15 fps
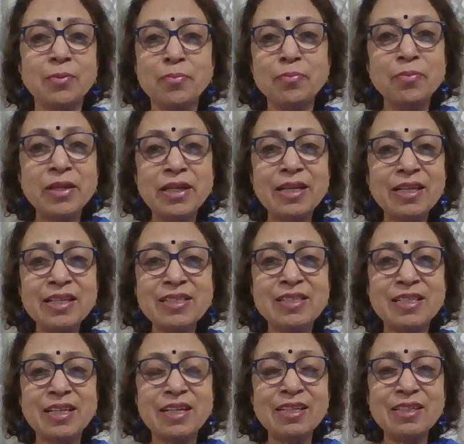Meaning is
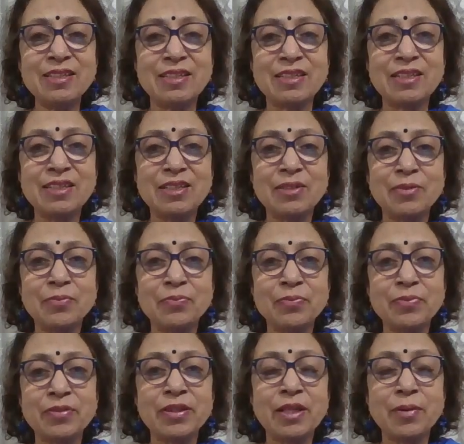clear,
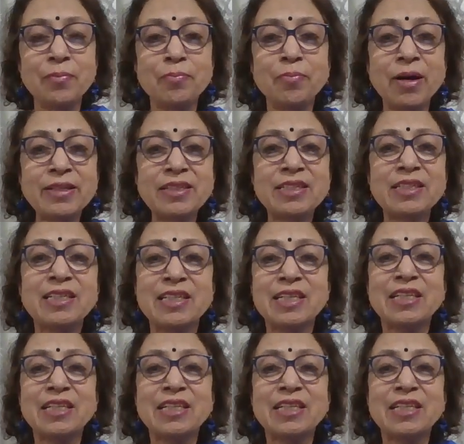but